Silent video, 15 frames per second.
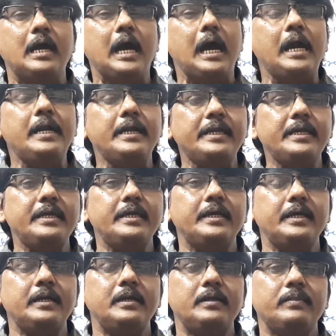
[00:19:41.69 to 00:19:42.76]
And
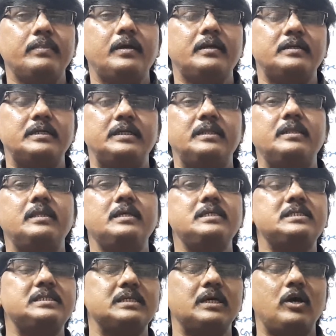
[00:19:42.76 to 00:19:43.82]
here that
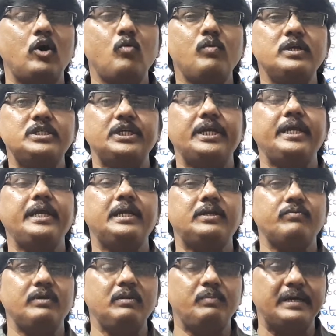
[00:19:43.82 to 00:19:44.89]
this how much heat
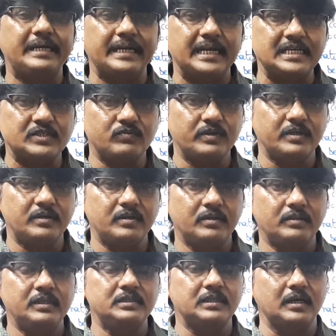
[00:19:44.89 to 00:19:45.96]
will be transferred,
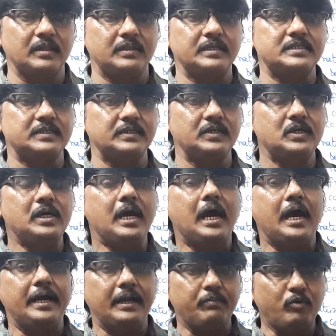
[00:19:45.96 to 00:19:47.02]
these all things,
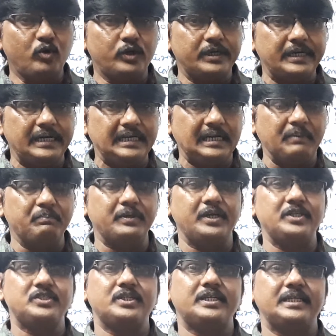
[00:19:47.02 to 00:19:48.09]
and about
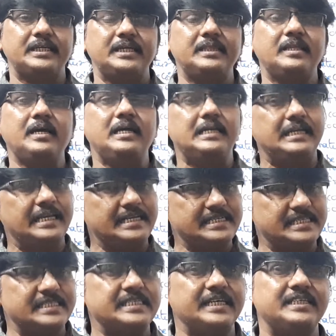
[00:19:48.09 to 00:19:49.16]
temperature in the next
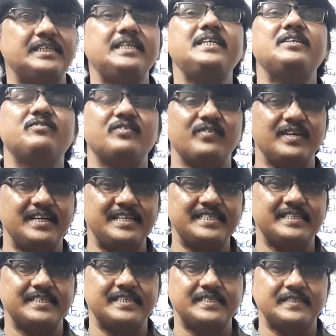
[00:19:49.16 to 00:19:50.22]
session we will
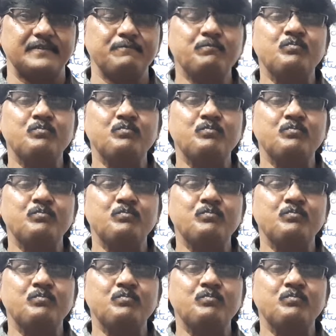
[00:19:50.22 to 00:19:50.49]
discuss.